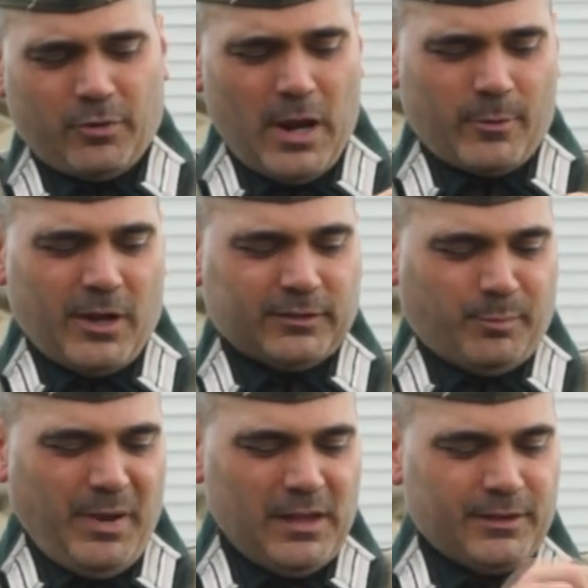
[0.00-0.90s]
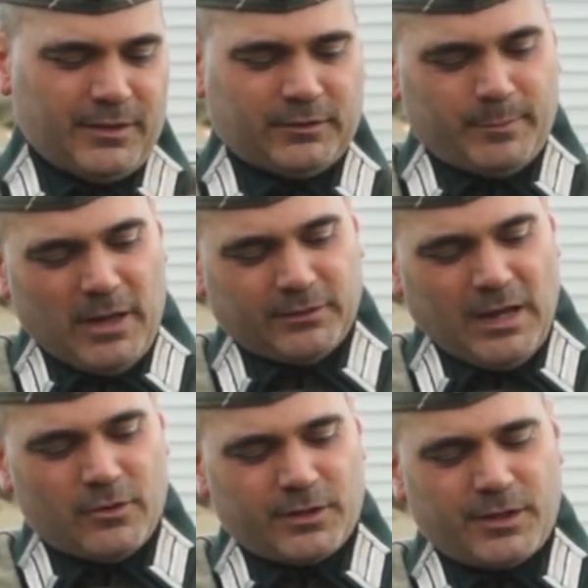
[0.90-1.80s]
primer has a pellet that's about
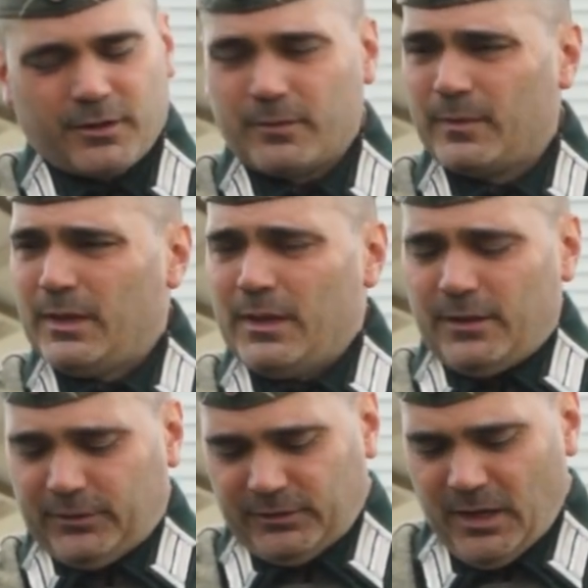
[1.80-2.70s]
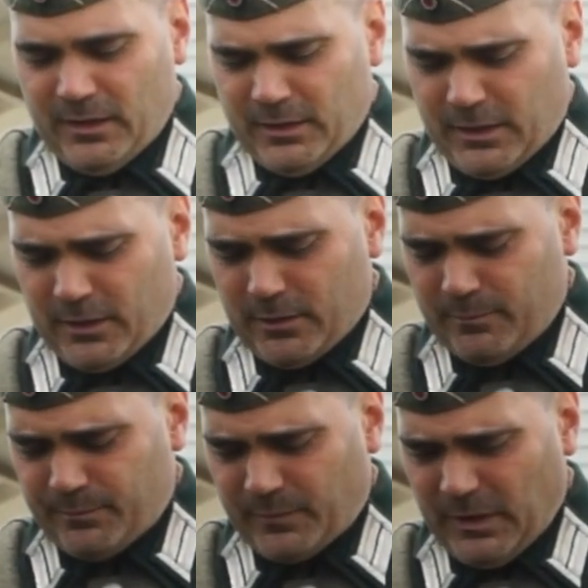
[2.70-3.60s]
down here. This is like a
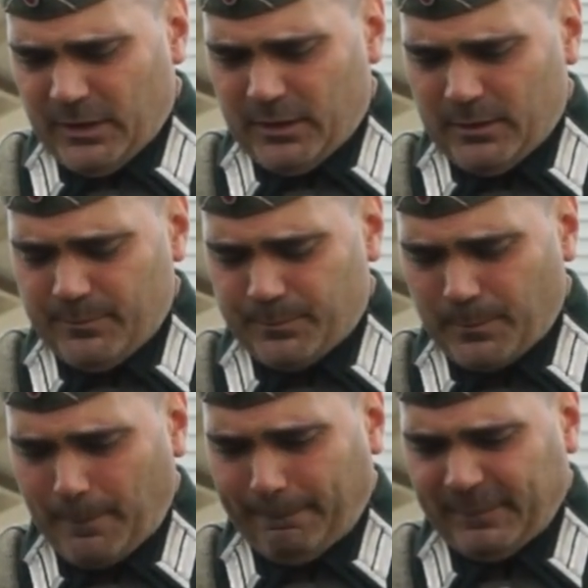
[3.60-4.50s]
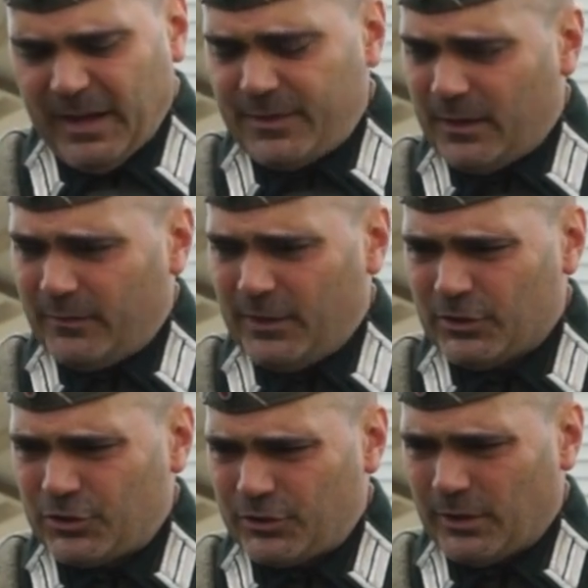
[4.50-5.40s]
1/8 of an
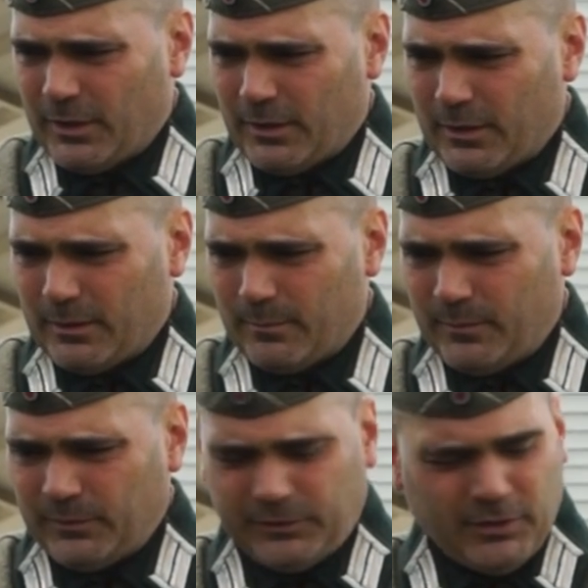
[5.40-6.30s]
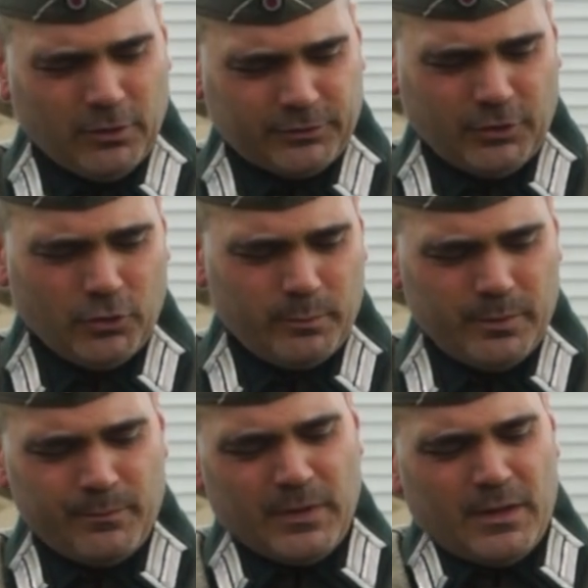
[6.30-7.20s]
inch steel tube,
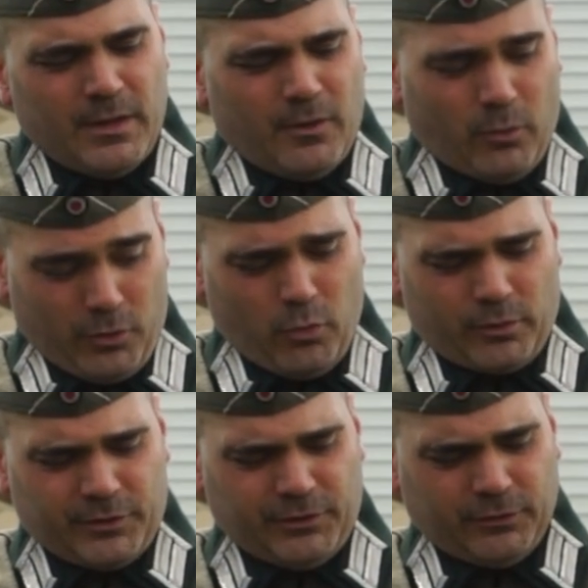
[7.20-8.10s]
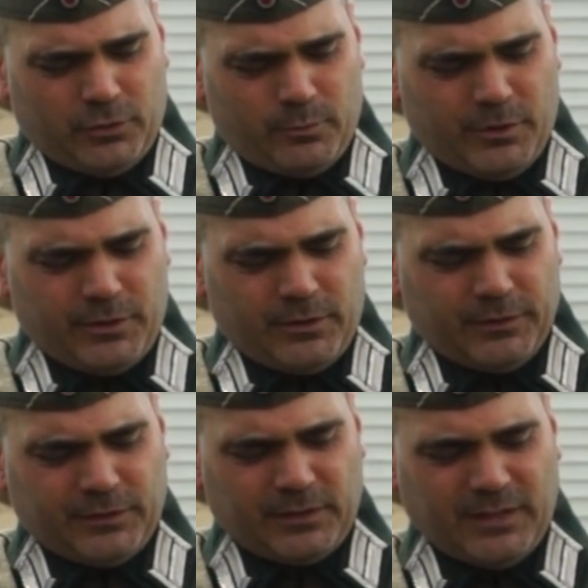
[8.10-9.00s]
or a 1/4 inch steel tube. When
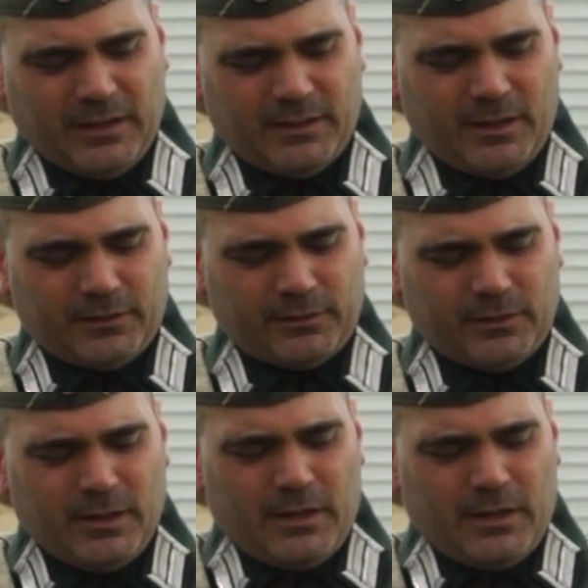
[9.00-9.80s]
this thing detonates,